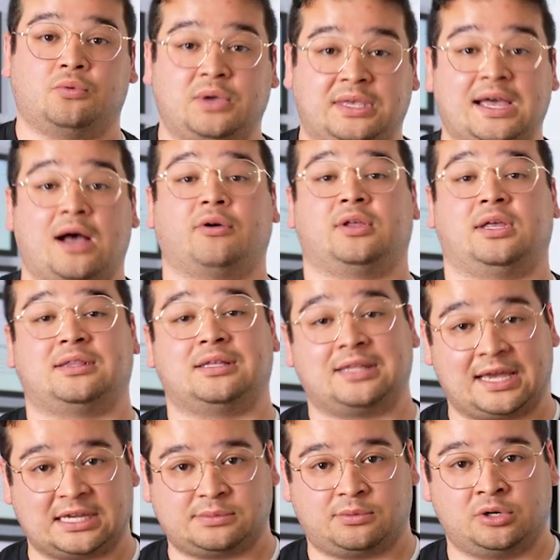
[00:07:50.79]
we calculate that
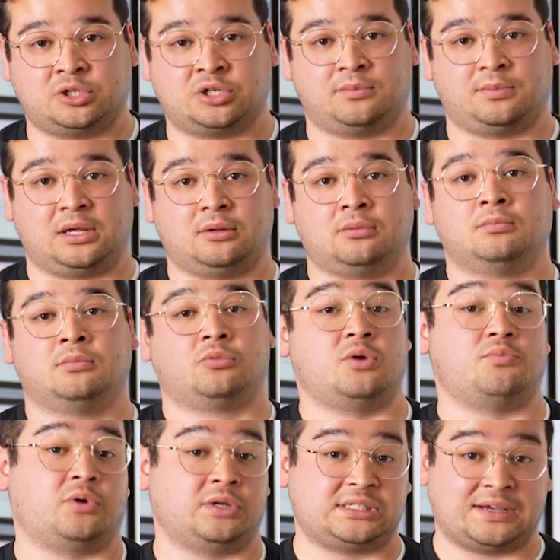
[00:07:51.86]
the exponent should be
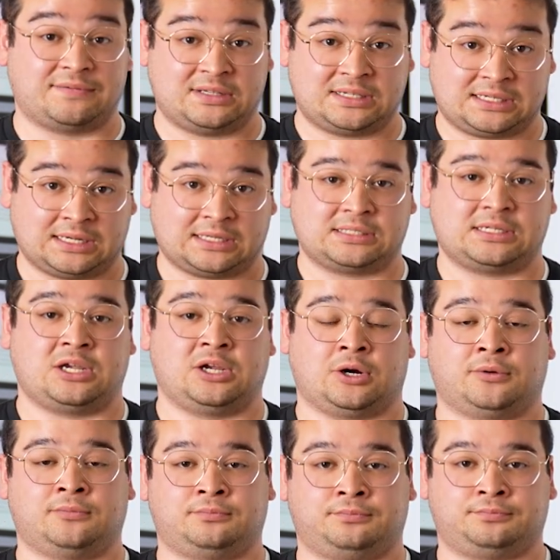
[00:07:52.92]
3.76 here.